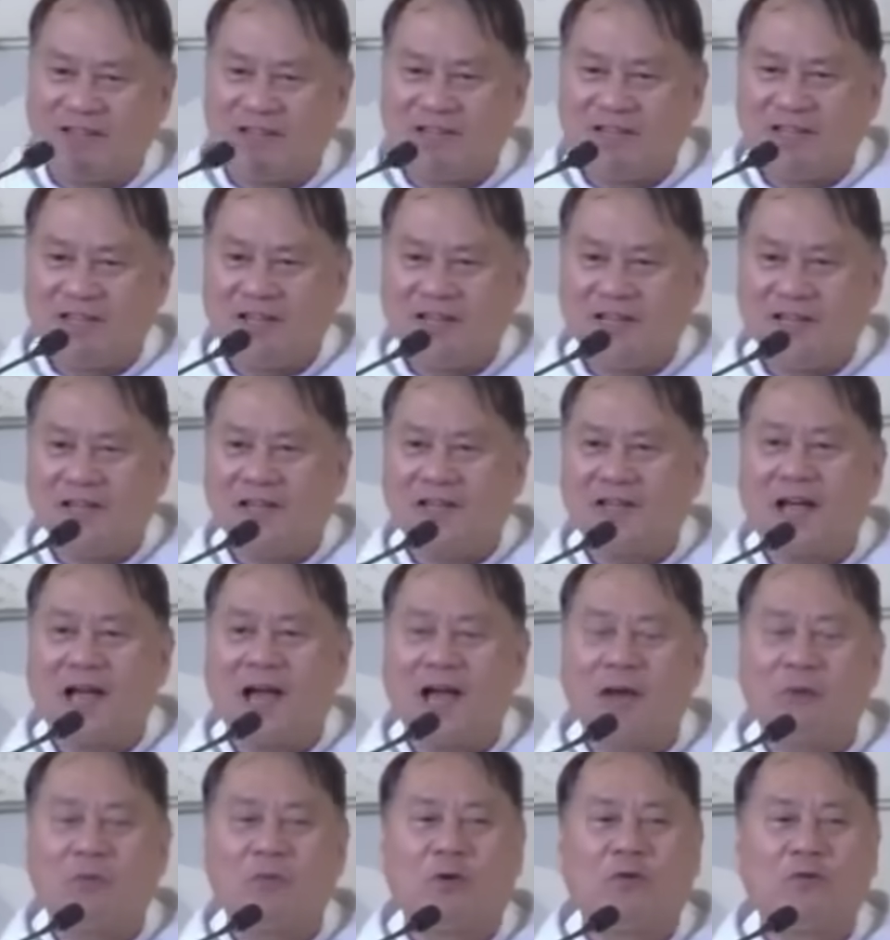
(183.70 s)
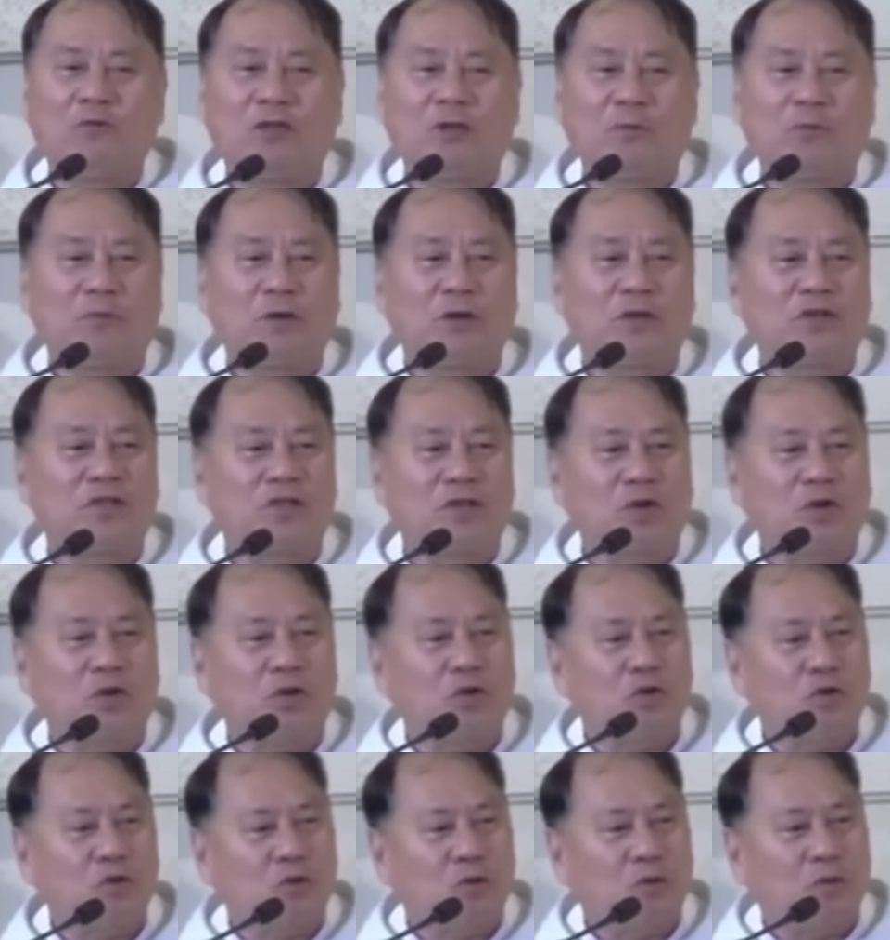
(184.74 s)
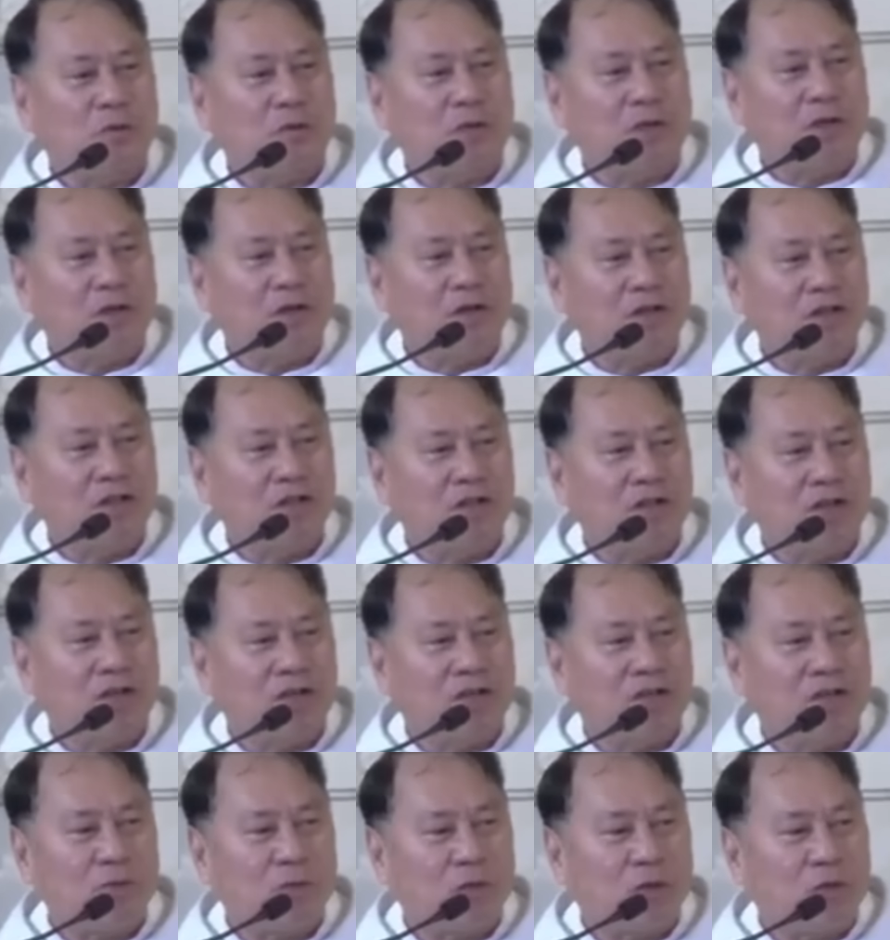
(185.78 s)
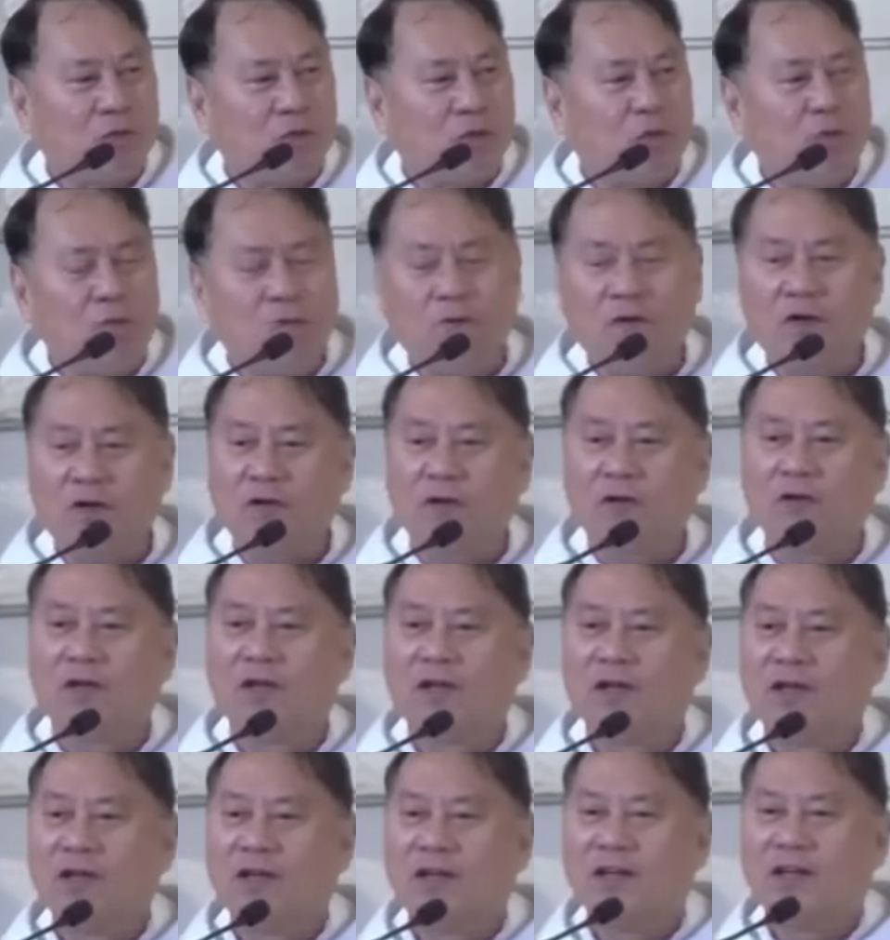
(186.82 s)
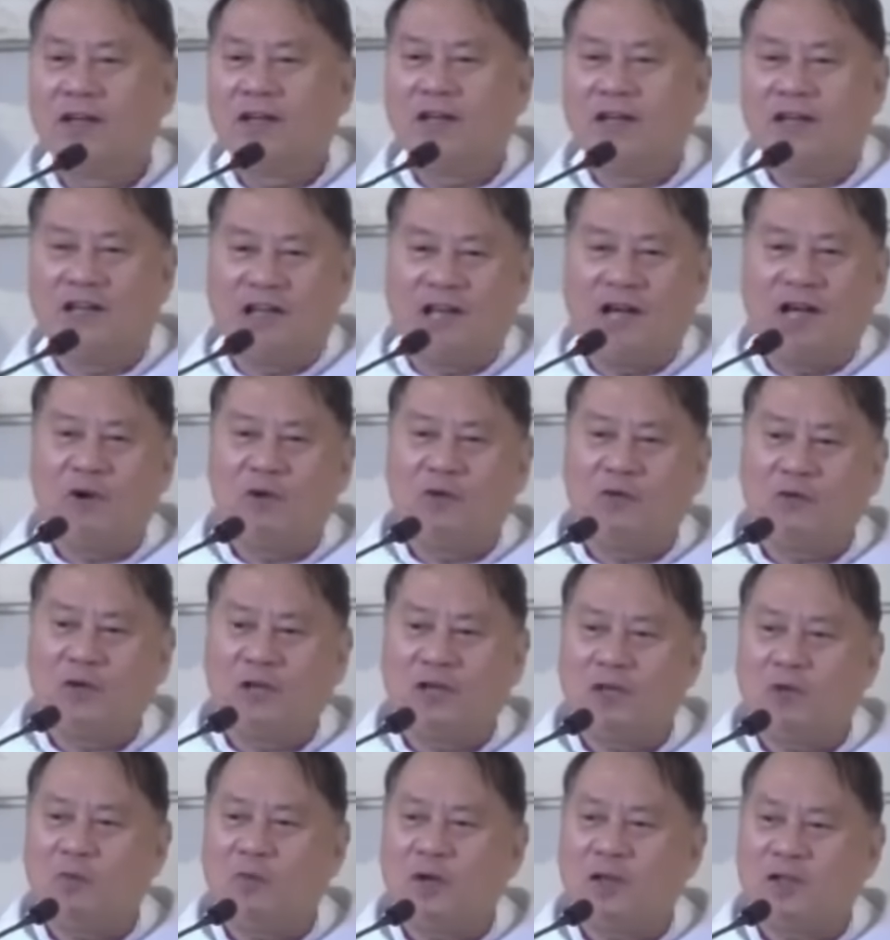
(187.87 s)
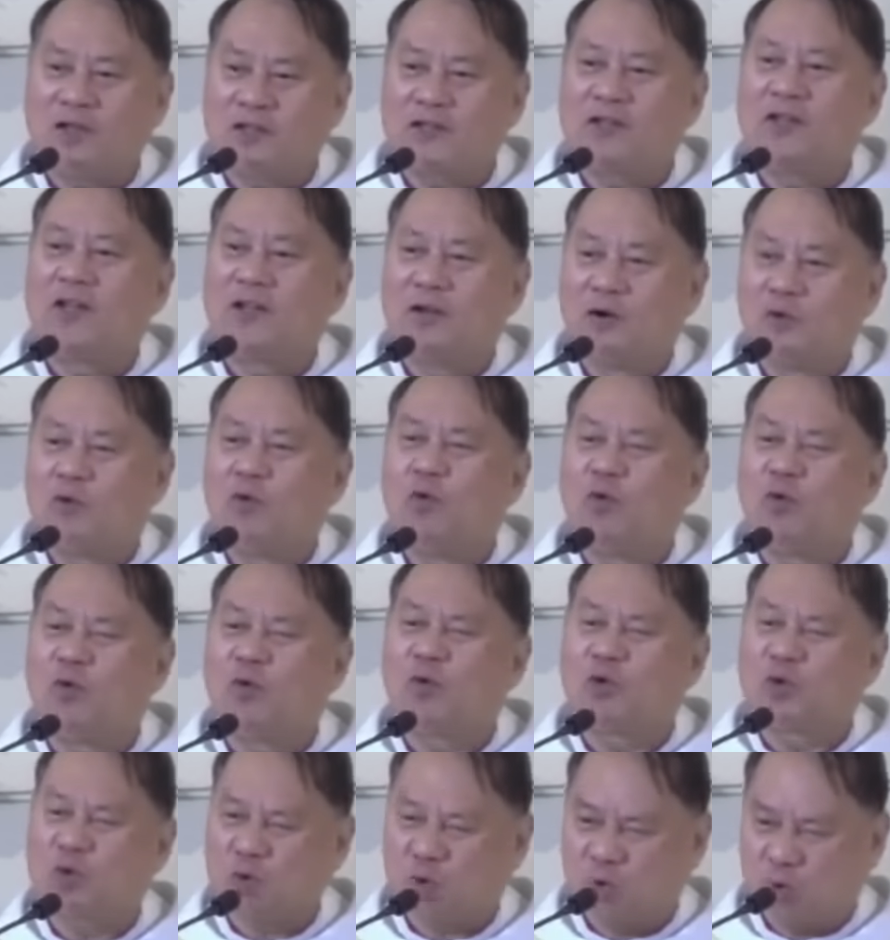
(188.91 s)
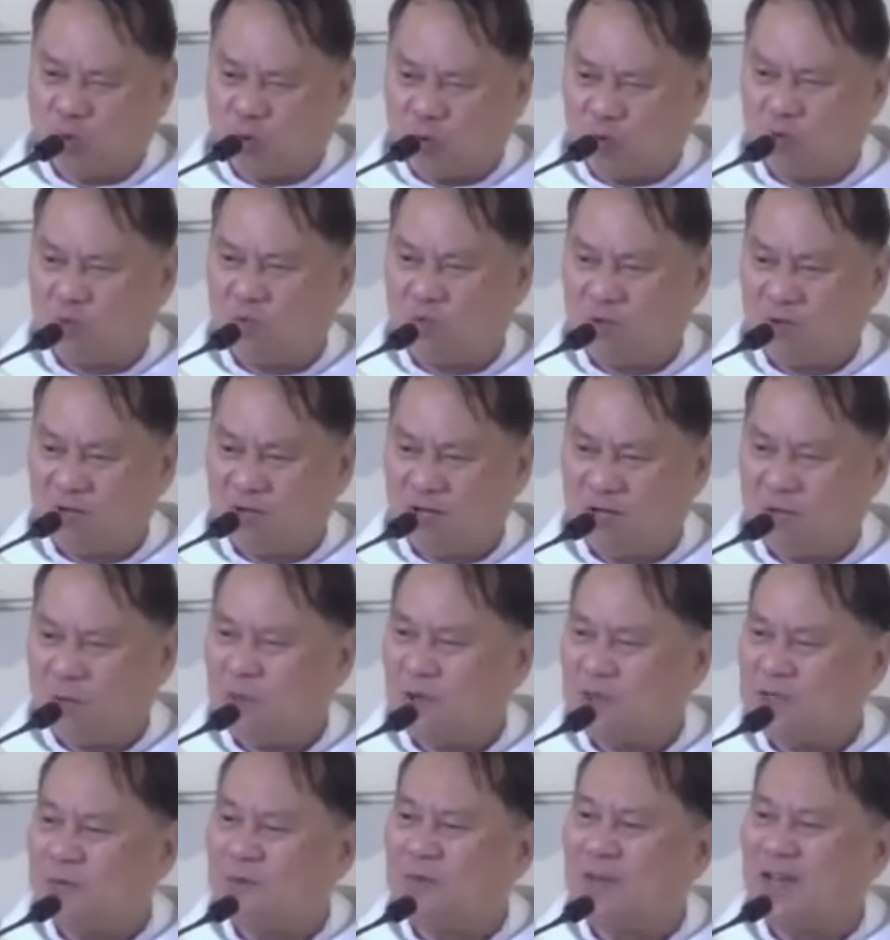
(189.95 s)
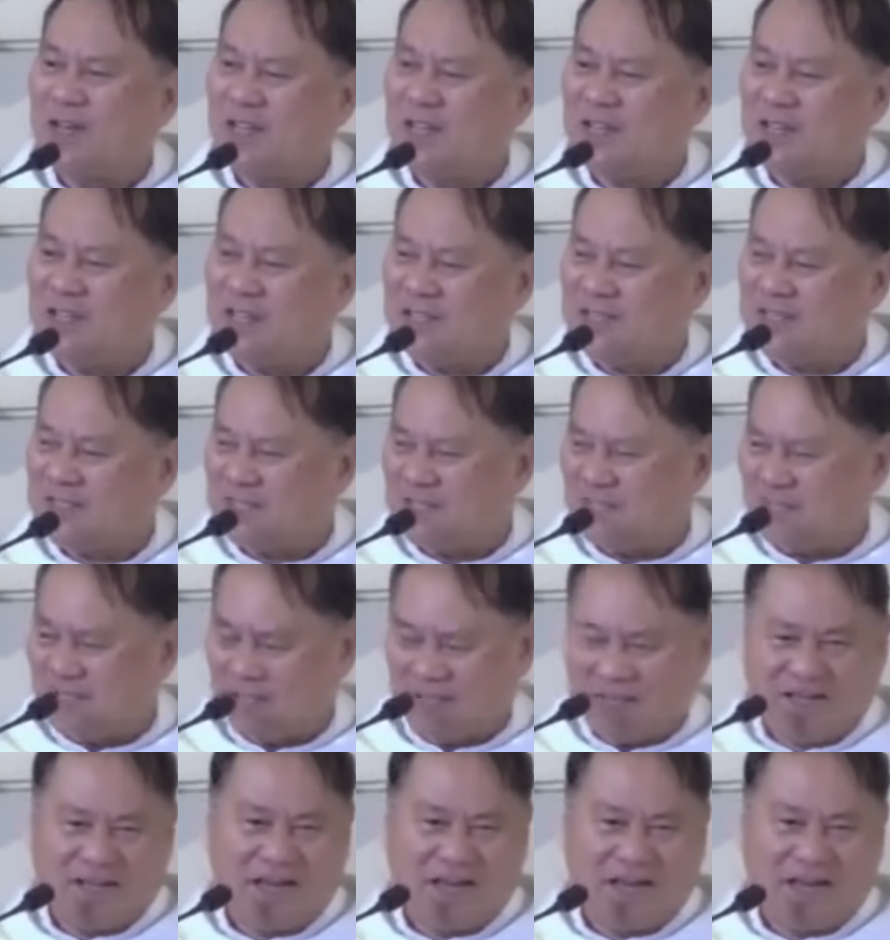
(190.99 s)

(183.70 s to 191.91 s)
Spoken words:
The time of the persecution of the Christians was over, and now it was uso. It was very easy.